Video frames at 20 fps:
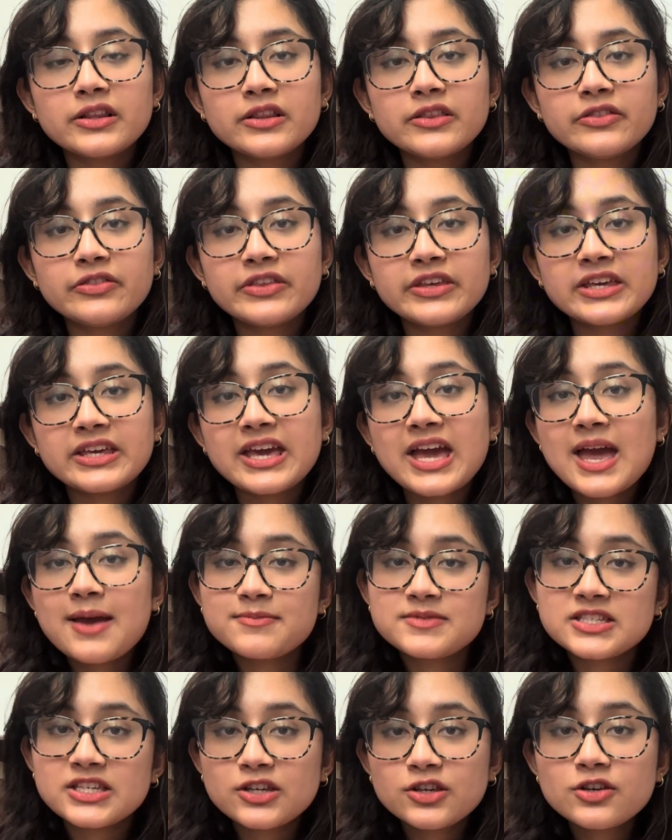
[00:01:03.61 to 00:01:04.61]
the
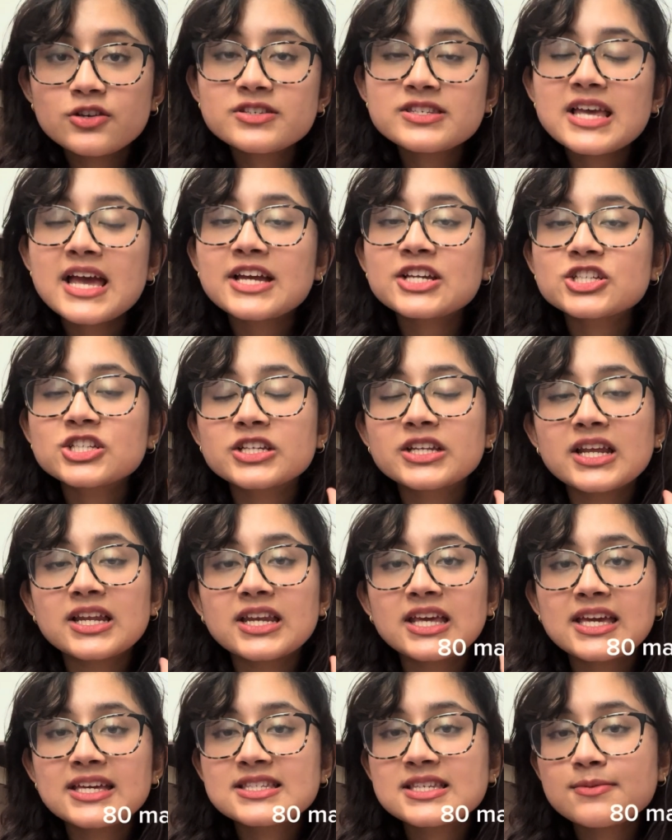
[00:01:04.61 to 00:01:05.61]
MCQ section and
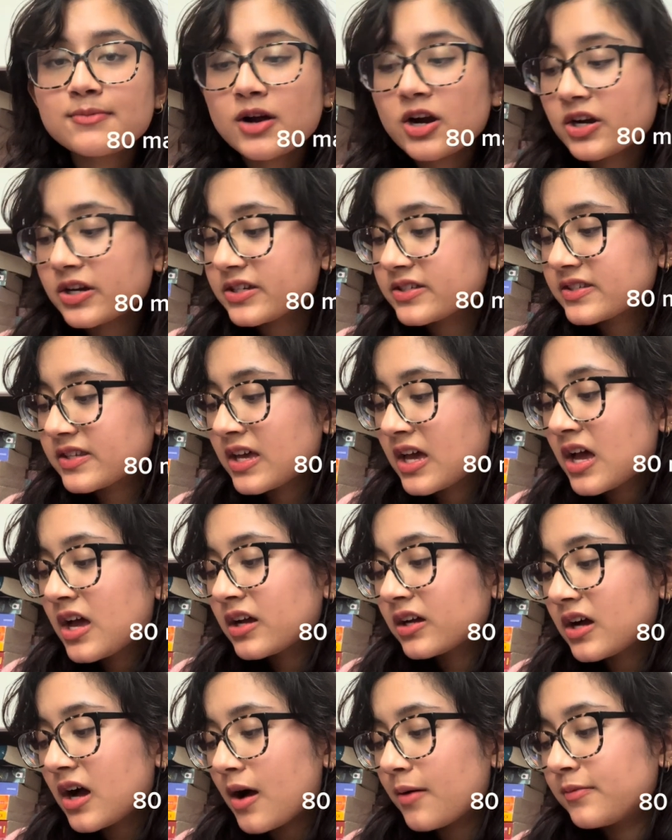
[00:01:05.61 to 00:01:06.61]
80 marks
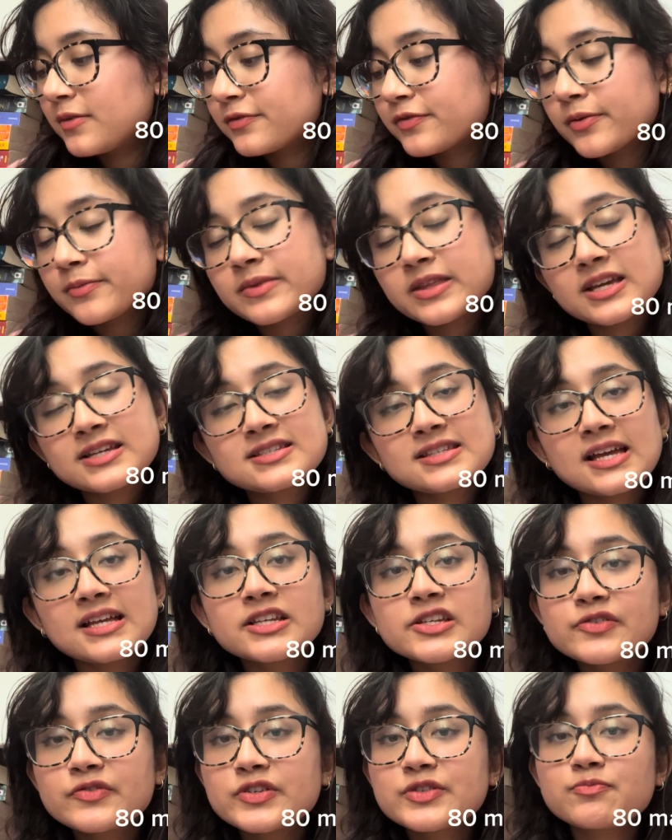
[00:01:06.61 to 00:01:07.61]
come from the
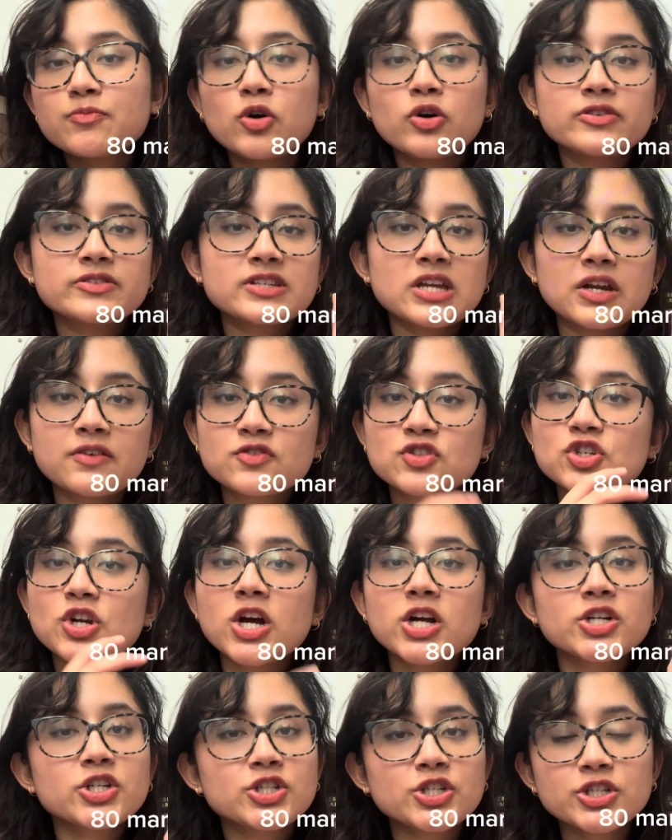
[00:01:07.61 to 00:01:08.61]
extended response, kind of
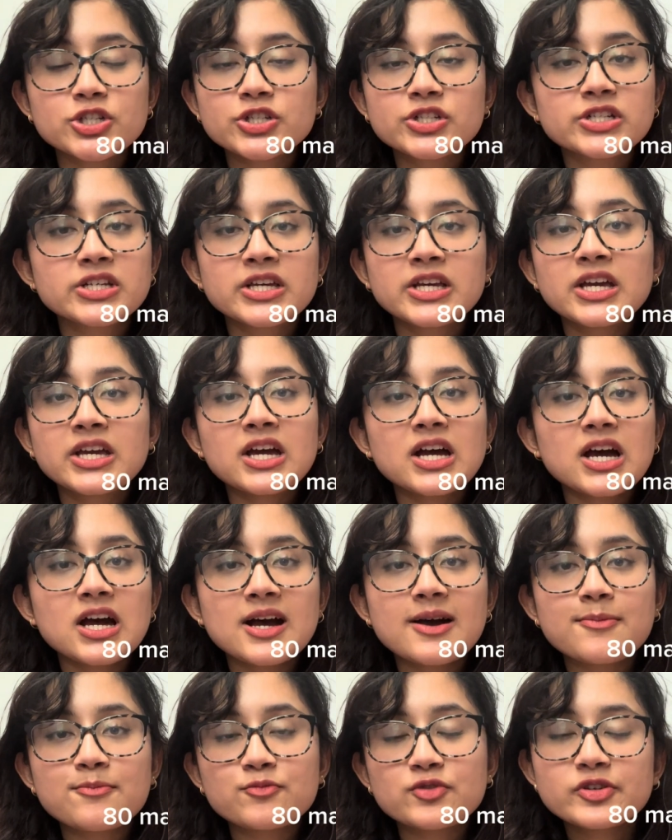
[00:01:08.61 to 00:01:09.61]
structured
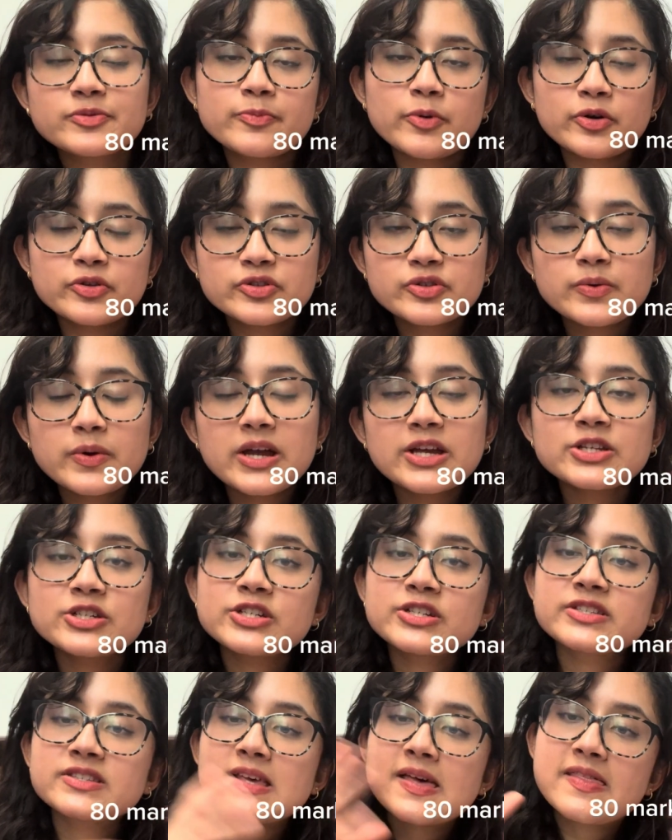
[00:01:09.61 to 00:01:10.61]
um, response
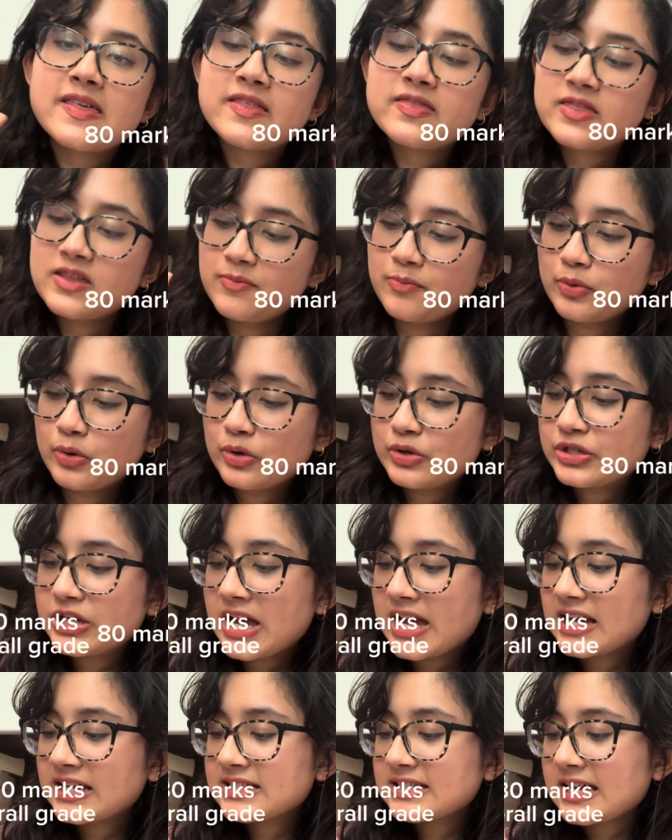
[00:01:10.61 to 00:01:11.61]
questions and then the
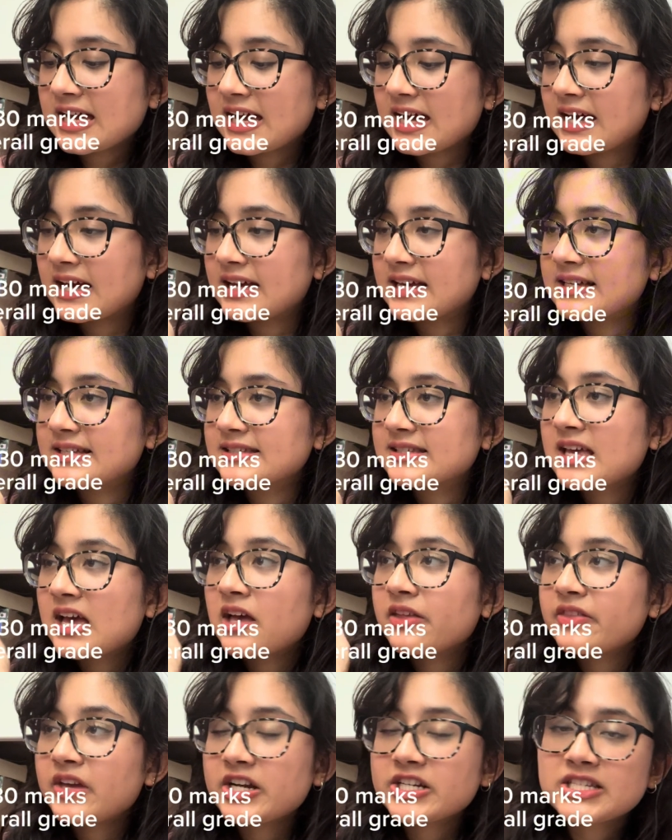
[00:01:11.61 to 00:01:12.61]
project is
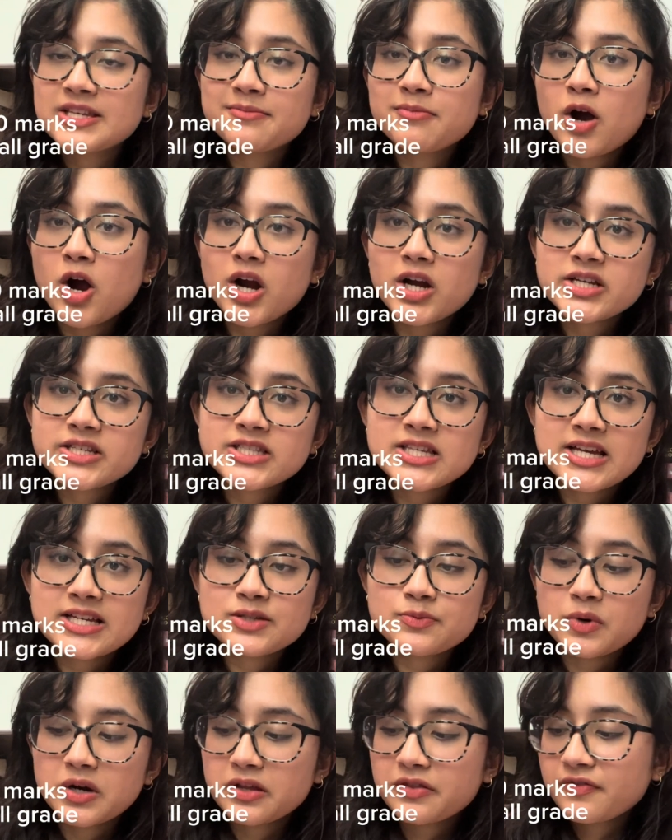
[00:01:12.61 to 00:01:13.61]
30 marks,
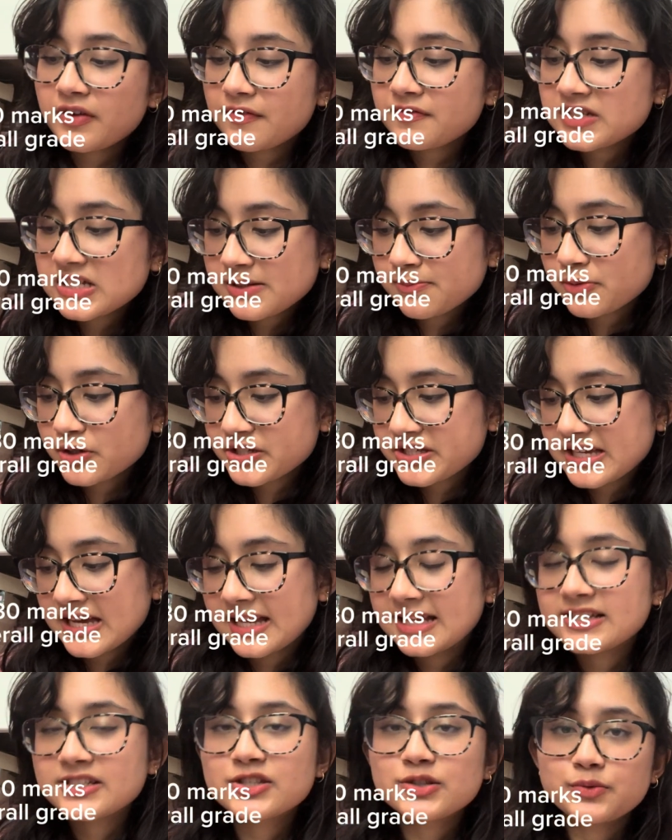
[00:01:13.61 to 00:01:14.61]
it's worth
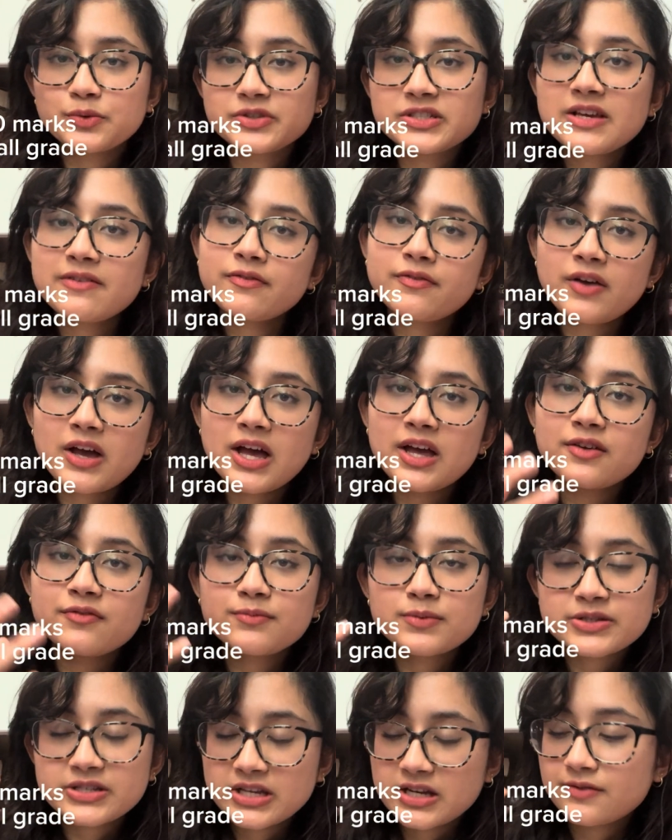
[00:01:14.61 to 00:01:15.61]
15%, so 75%,
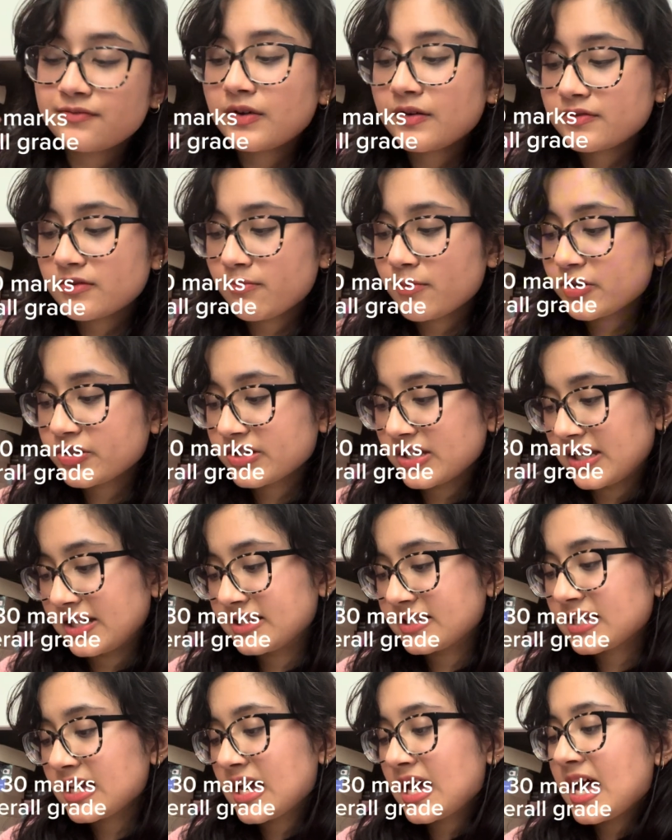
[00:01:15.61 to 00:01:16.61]

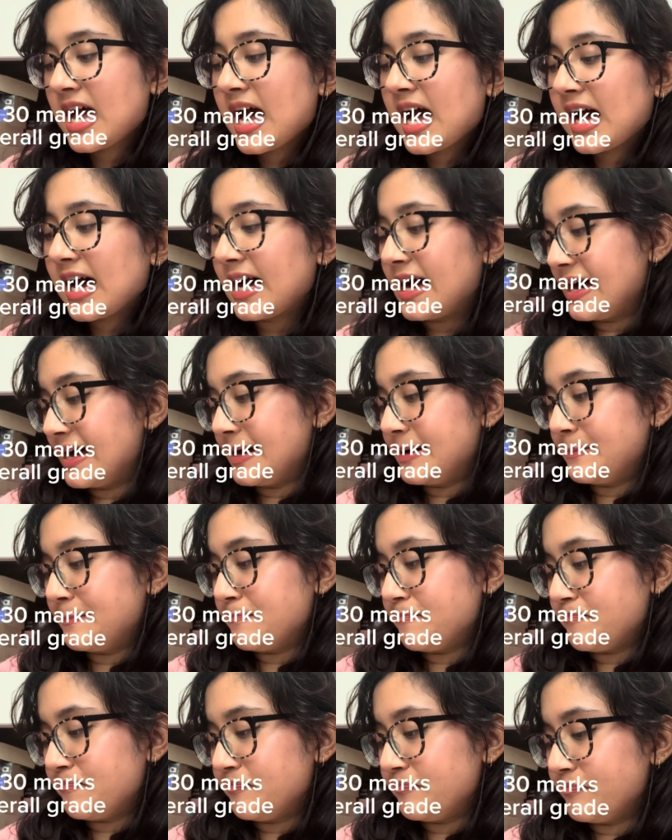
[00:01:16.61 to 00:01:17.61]
15%.
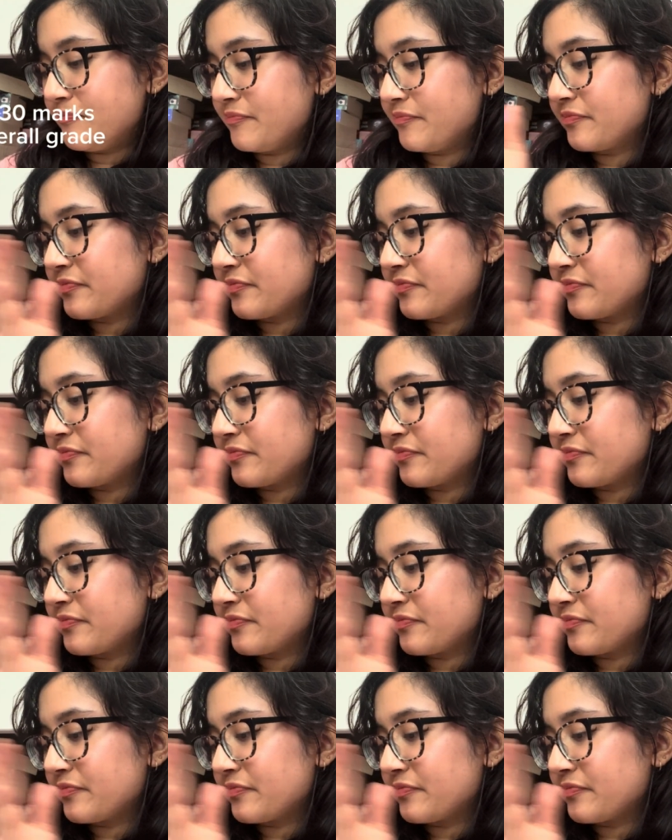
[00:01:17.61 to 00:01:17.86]
Um,